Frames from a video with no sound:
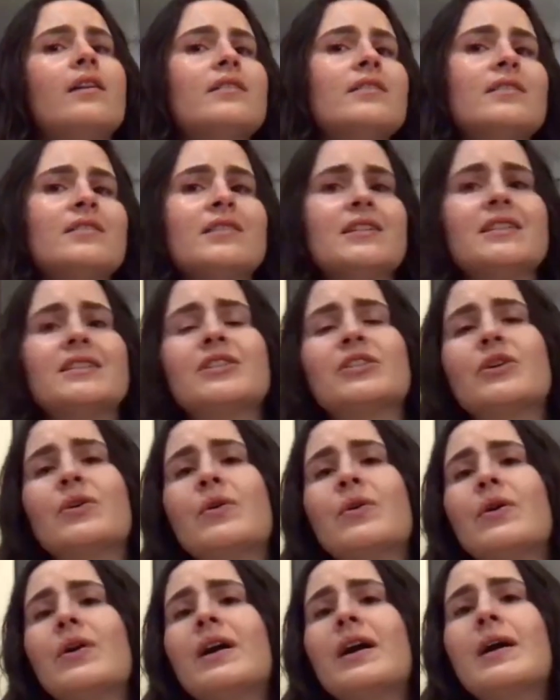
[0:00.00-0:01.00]
lost its
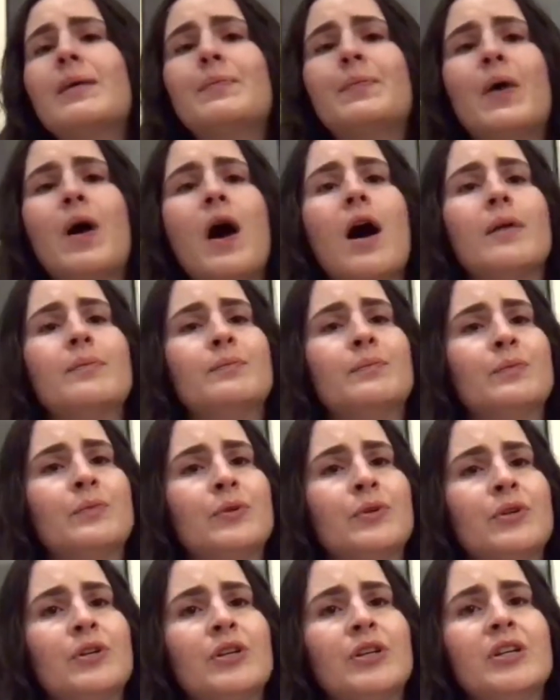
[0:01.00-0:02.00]
grip on
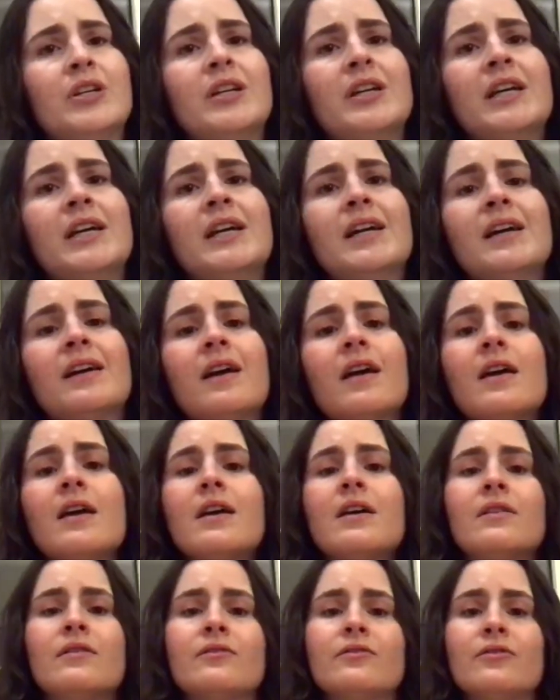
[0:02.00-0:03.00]
me,
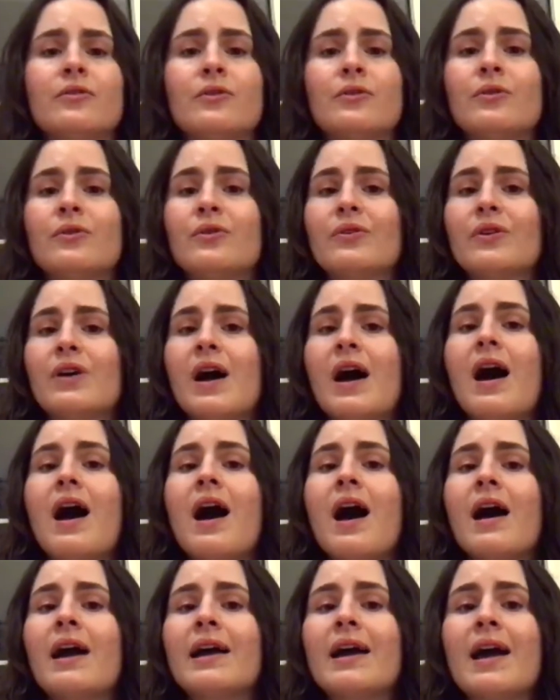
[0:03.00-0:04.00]
for I
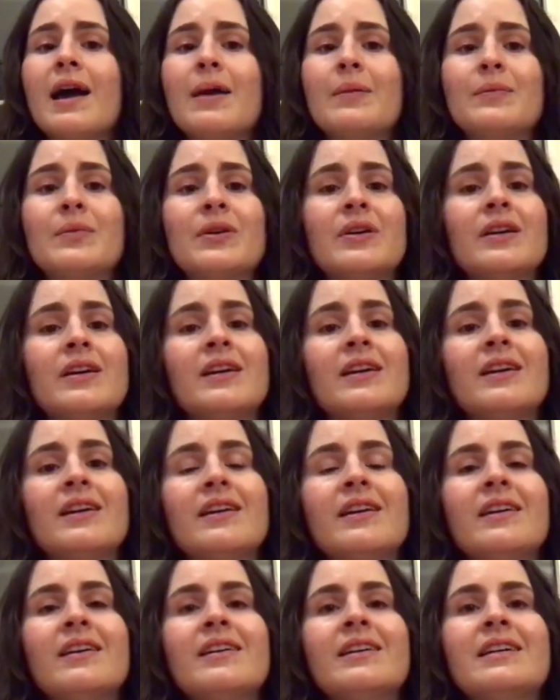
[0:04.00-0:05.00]
am
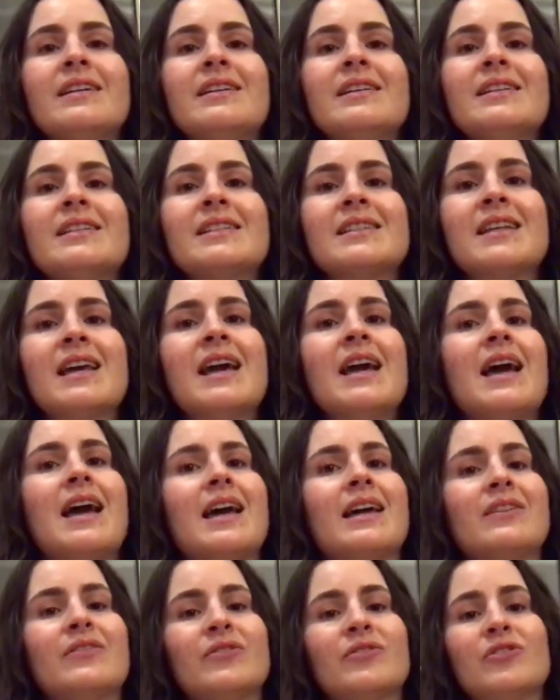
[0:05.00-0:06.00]
his
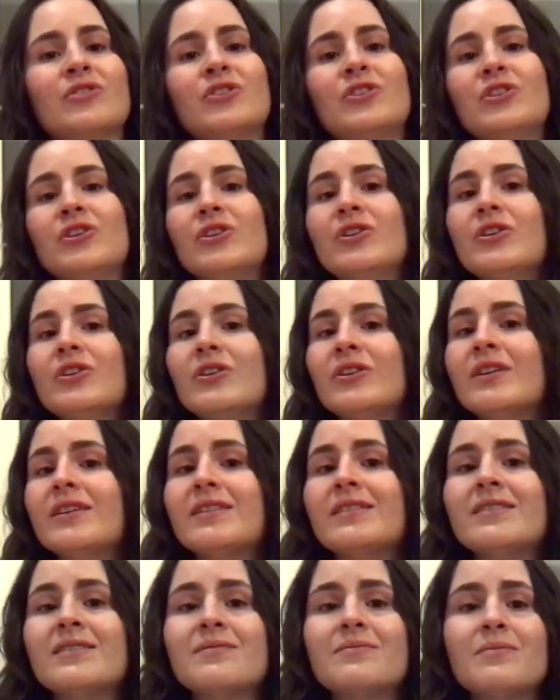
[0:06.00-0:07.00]
and he
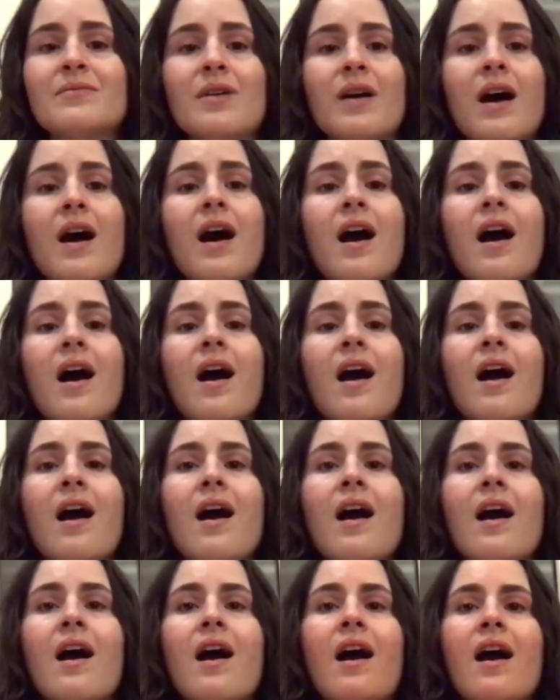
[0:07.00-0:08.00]
is
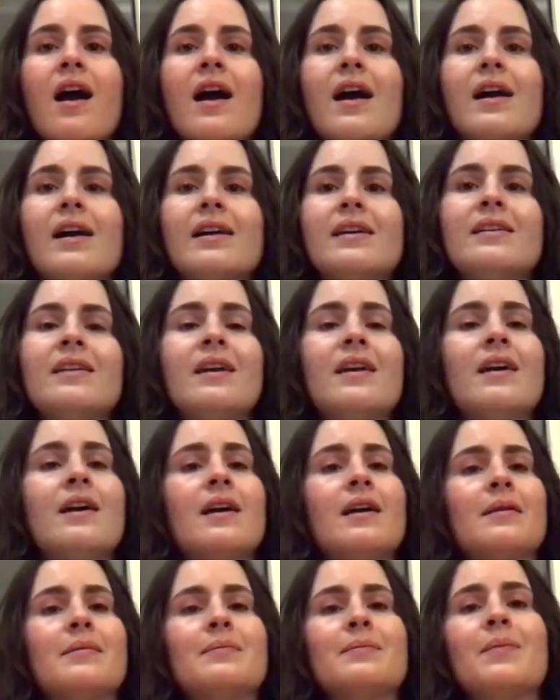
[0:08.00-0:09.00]
mine,
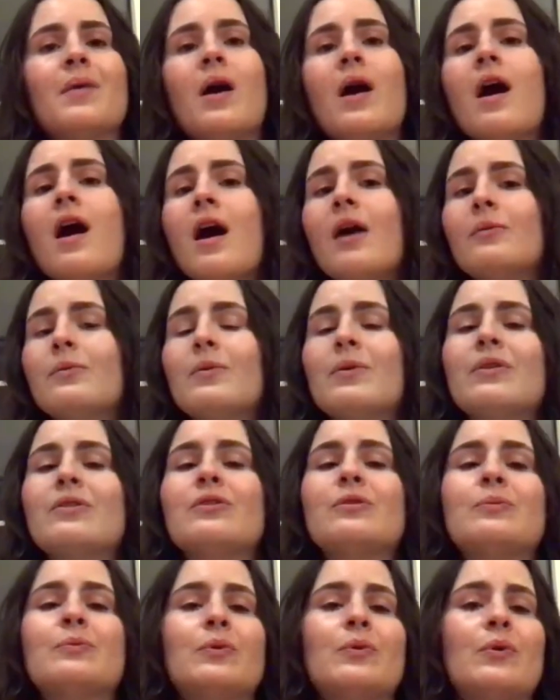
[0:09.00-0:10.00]
bought with
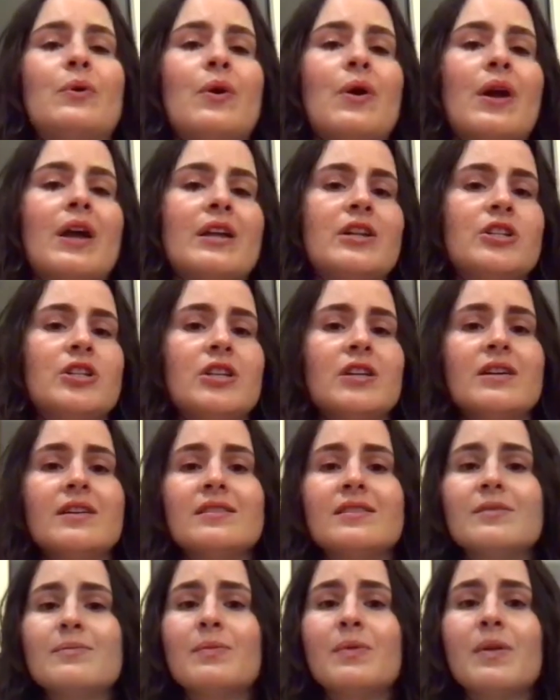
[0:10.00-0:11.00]
the
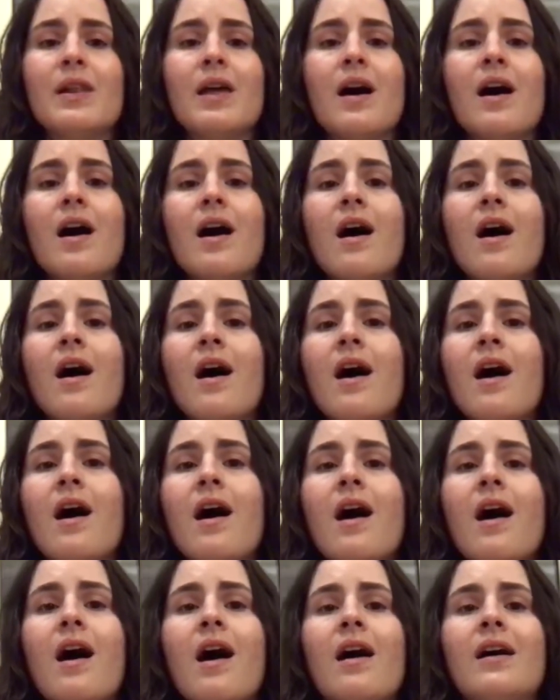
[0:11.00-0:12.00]
precious
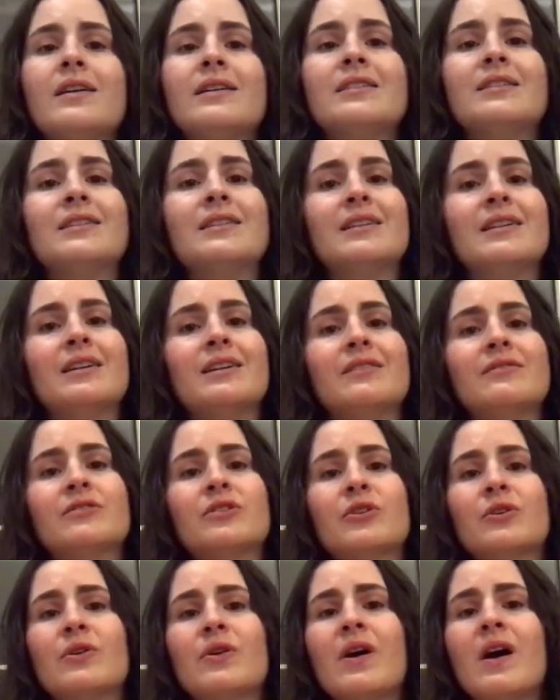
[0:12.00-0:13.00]
blood of
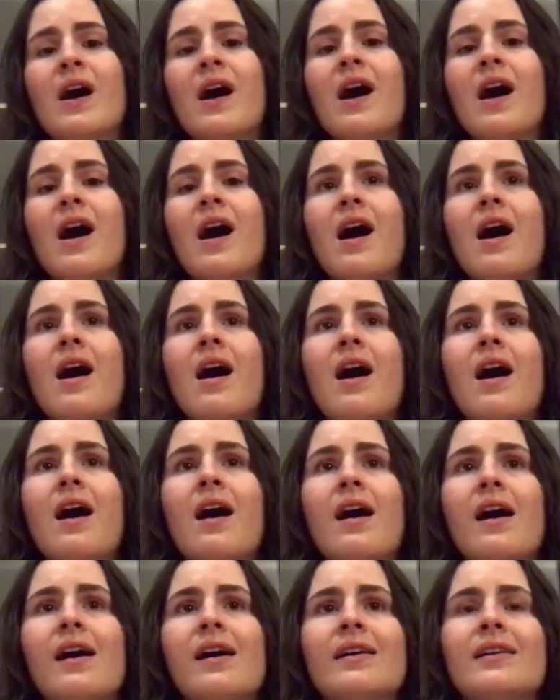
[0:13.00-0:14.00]

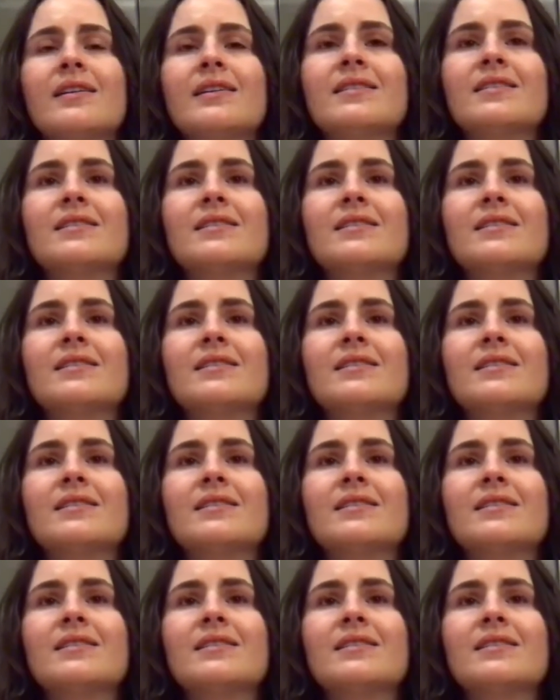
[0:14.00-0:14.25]
Christ.